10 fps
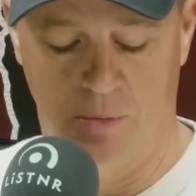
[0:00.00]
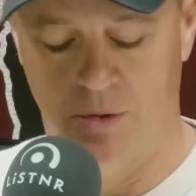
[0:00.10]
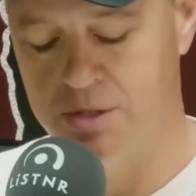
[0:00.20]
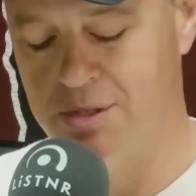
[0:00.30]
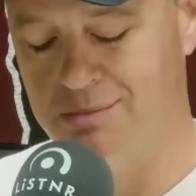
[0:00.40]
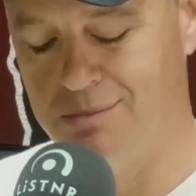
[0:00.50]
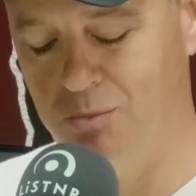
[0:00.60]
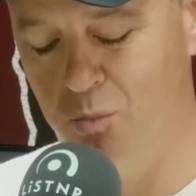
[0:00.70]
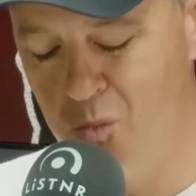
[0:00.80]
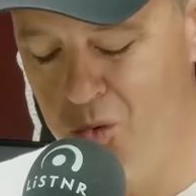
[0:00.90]
Whereas I
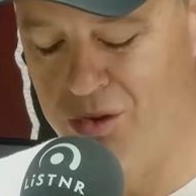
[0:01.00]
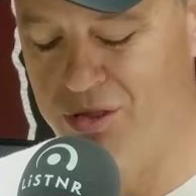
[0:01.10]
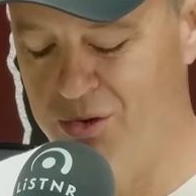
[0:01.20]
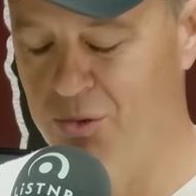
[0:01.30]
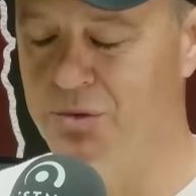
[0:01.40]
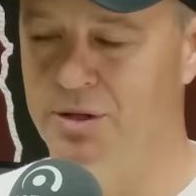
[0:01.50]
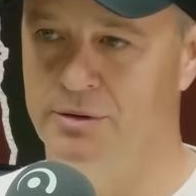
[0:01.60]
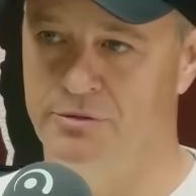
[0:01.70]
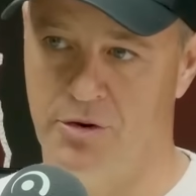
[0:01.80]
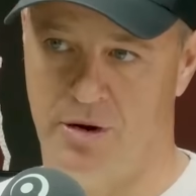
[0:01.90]
would have thought that
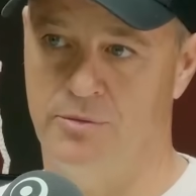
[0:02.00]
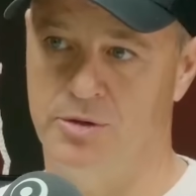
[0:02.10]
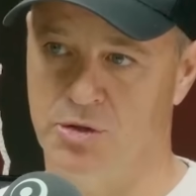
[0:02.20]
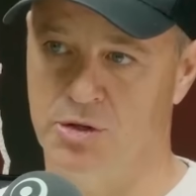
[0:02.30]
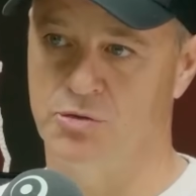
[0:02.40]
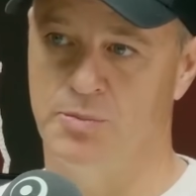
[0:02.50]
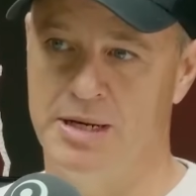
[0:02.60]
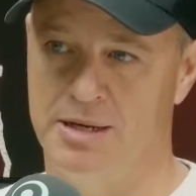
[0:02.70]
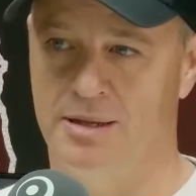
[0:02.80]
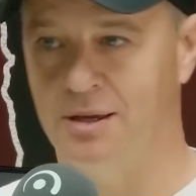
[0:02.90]
if Virat retires from
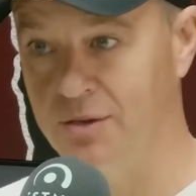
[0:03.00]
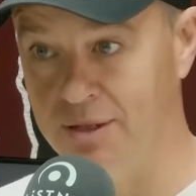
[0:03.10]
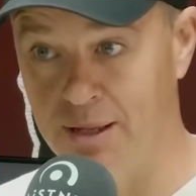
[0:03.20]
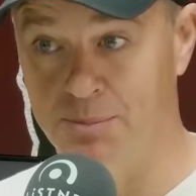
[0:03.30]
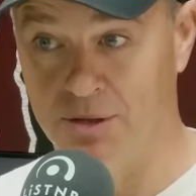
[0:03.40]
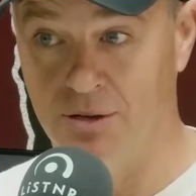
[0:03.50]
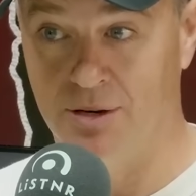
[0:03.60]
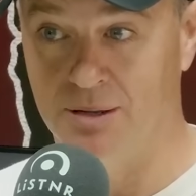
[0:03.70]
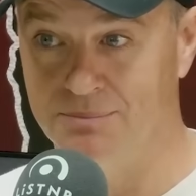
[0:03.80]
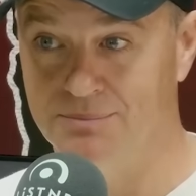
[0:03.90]
India, they got the depth to
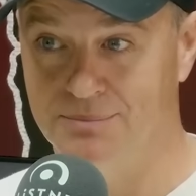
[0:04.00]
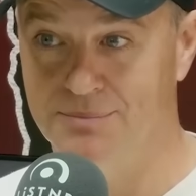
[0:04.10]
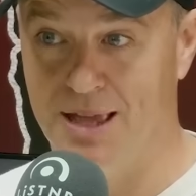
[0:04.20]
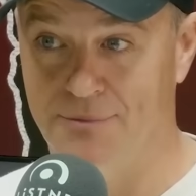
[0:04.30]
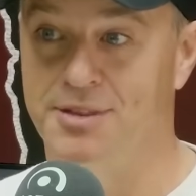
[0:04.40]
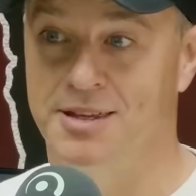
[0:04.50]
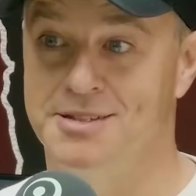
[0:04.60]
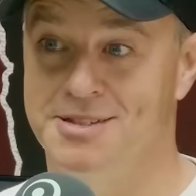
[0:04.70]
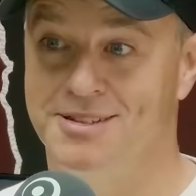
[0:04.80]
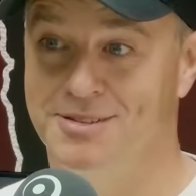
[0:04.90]
kind of cover
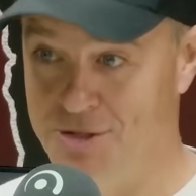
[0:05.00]
things.